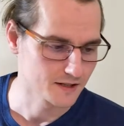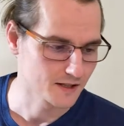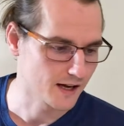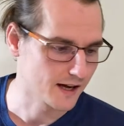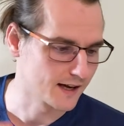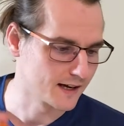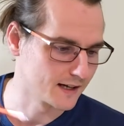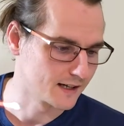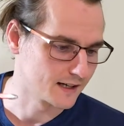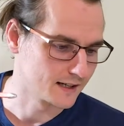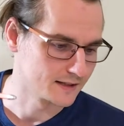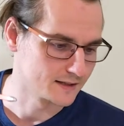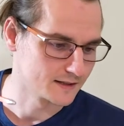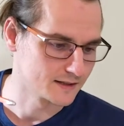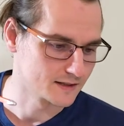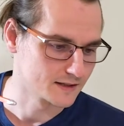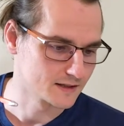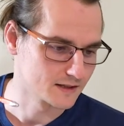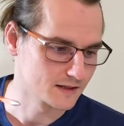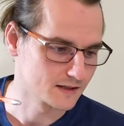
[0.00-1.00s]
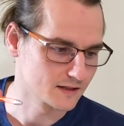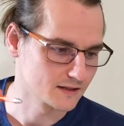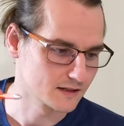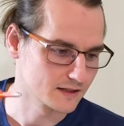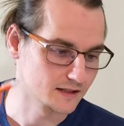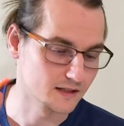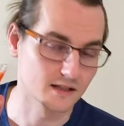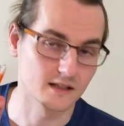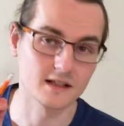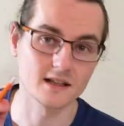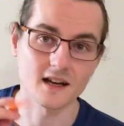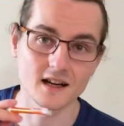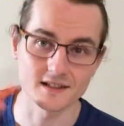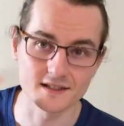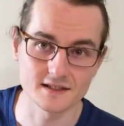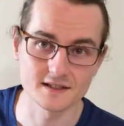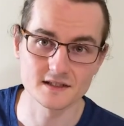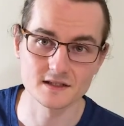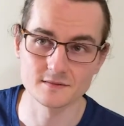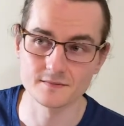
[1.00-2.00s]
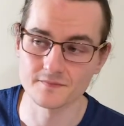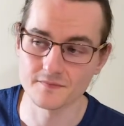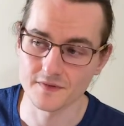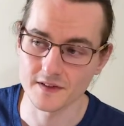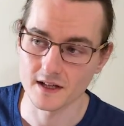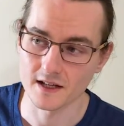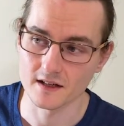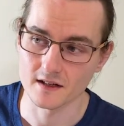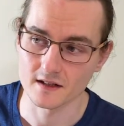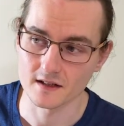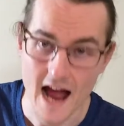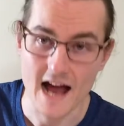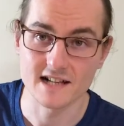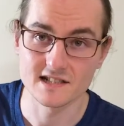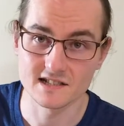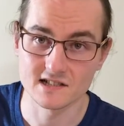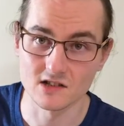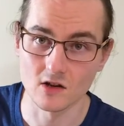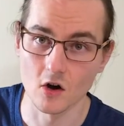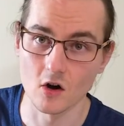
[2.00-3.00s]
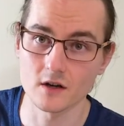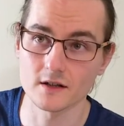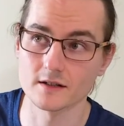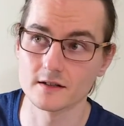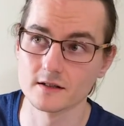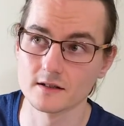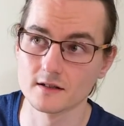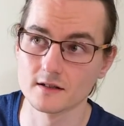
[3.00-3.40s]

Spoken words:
And the custom S-Log